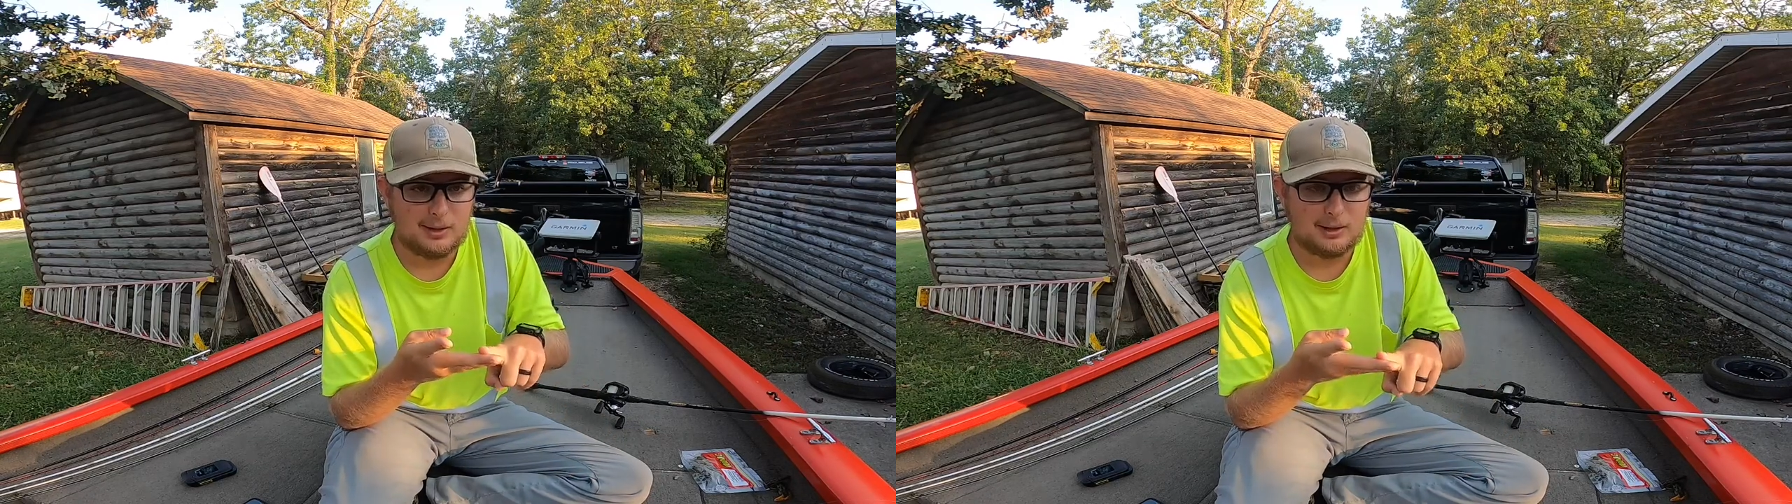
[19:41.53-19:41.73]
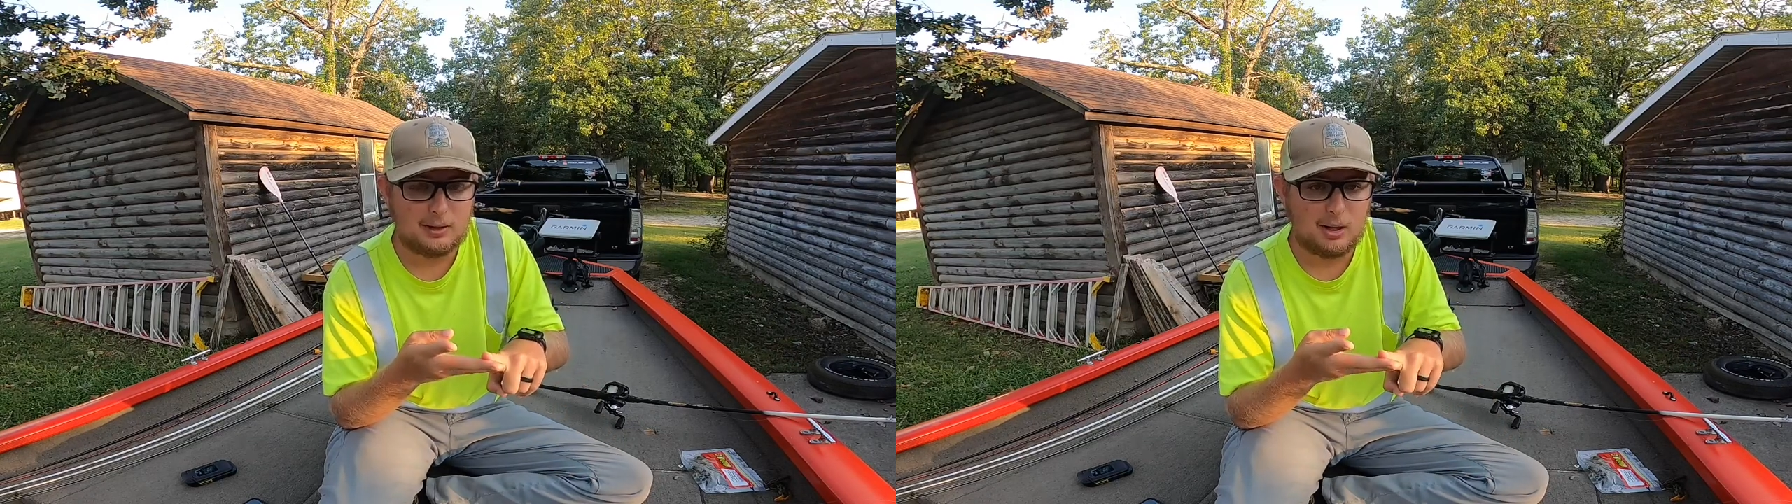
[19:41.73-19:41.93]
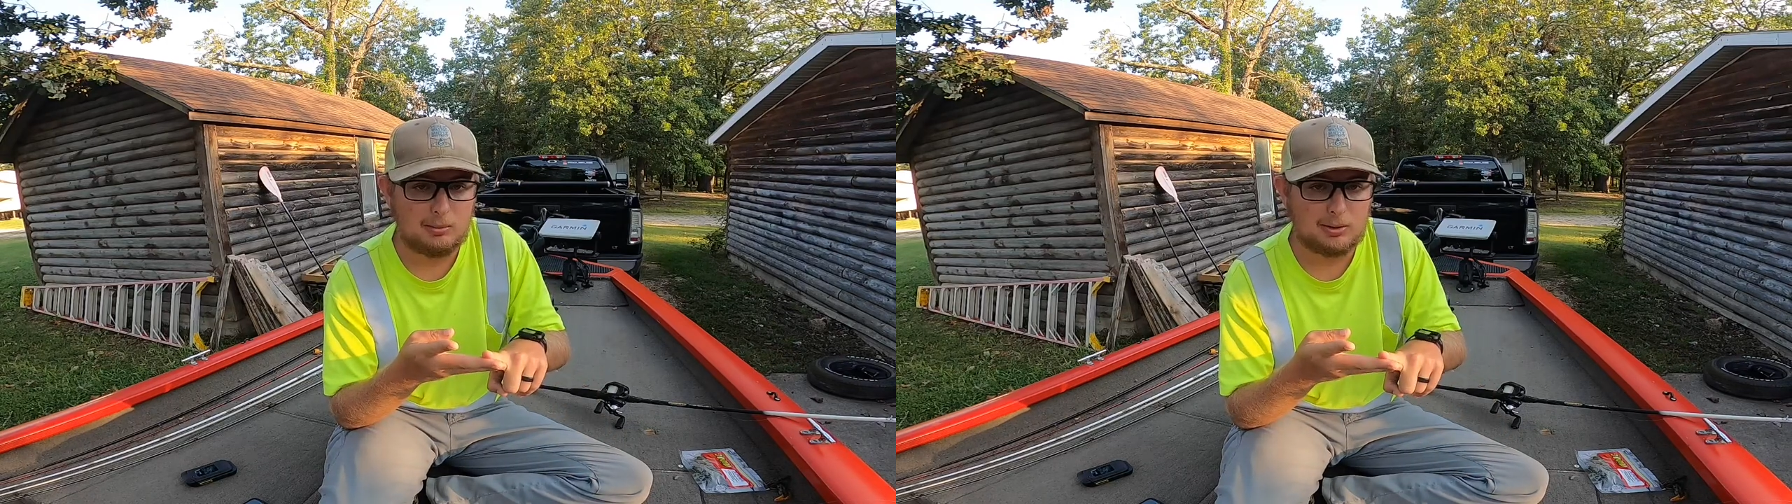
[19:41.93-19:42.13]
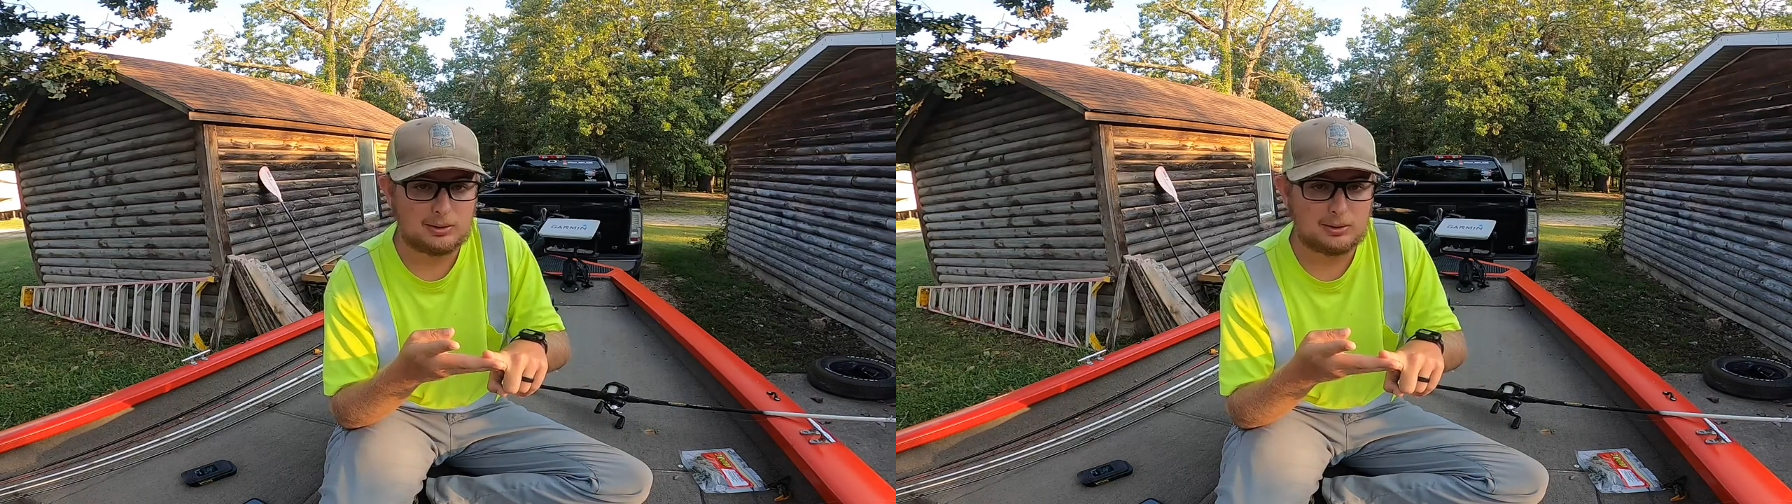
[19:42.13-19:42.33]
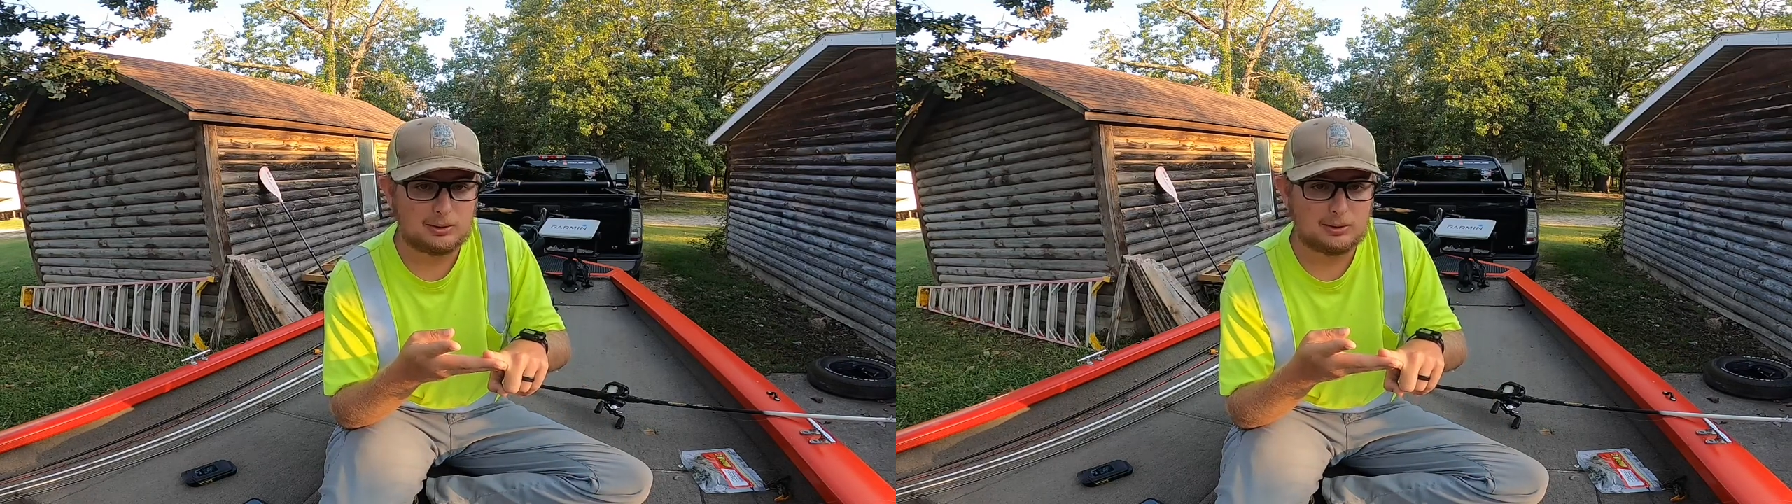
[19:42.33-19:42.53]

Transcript: in the comments